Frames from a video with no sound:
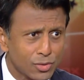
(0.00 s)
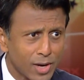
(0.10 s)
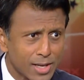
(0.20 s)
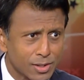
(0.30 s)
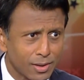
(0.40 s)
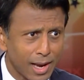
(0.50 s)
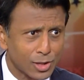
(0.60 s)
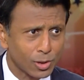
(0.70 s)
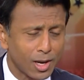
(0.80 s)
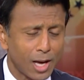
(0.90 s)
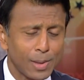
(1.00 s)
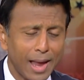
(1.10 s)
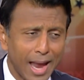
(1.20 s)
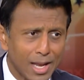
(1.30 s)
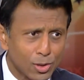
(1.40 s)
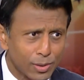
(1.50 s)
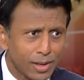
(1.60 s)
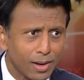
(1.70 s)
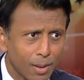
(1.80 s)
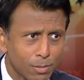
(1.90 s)
as fast as the national economy, 8
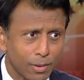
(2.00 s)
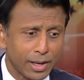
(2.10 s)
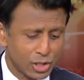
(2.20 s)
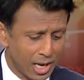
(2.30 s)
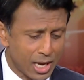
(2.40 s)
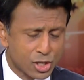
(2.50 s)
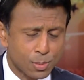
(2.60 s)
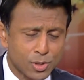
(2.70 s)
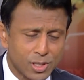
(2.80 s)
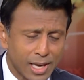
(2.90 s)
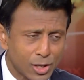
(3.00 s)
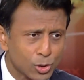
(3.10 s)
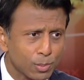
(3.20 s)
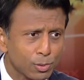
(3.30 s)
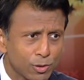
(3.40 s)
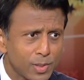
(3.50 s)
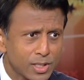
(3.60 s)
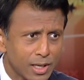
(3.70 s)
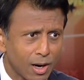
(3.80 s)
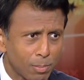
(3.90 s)
credit upgrades, substantial
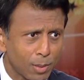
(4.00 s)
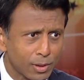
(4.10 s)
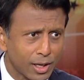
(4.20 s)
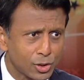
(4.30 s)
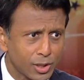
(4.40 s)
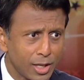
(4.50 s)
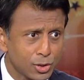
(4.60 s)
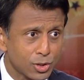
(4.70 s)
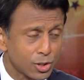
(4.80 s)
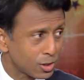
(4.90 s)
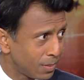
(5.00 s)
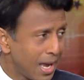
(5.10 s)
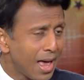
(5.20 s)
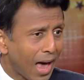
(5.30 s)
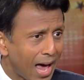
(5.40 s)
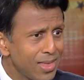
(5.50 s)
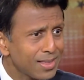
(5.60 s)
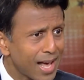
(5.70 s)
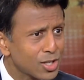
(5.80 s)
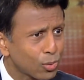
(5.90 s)
improvements in our public education system, I
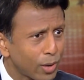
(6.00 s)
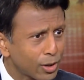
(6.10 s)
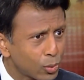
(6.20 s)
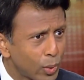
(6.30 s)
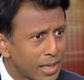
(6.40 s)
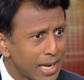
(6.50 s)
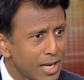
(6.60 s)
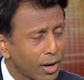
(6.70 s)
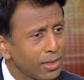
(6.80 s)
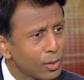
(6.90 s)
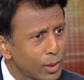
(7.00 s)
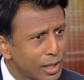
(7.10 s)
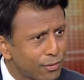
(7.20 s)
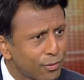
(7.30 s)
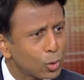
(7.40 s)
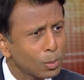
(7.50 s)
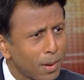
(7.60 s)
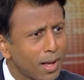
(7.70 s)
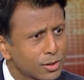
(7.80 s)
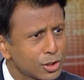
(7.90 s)
think that's a record we need here. I think we need fewer
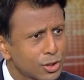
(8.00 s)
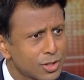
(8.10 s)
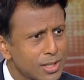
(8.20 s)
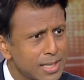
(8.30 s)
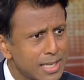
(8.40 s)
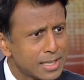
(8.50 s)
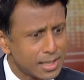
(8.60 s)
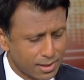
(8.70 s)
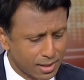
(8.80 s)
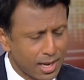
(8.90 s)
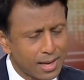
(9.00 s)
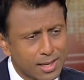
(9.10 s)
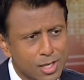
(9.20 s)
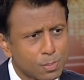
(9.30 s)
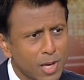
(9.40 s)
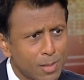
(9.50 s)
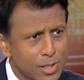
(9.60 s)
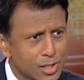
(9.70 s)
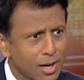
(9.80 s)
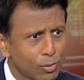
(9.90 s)
politicians in D.C. that kiss
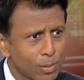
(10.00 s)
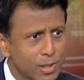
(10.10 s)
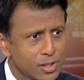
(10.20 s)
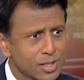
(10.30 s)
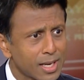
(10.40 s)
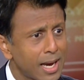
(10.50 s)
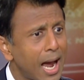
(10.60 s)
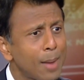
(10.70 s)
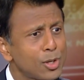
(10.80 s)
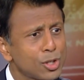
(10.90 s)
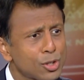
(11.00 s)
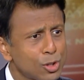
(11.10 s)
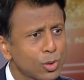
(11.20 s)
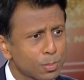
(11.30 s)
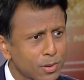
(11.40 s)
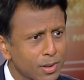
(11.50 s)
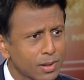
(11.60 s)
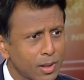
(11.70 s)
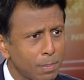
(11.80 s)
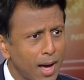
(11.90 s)
babies, cut ribbons, and say, I'm going to just do what's
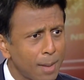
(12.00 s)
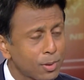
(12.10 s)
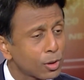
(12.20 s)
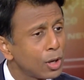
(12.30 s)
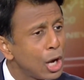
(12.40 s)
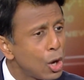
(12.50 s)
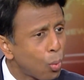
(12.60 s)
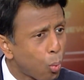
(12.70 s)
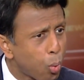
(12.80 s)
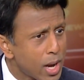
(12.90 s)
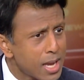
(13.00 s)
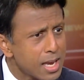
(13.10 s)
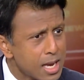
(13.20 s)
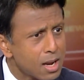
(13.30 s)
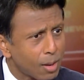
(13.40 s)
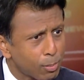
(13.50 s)
politically popular. We need a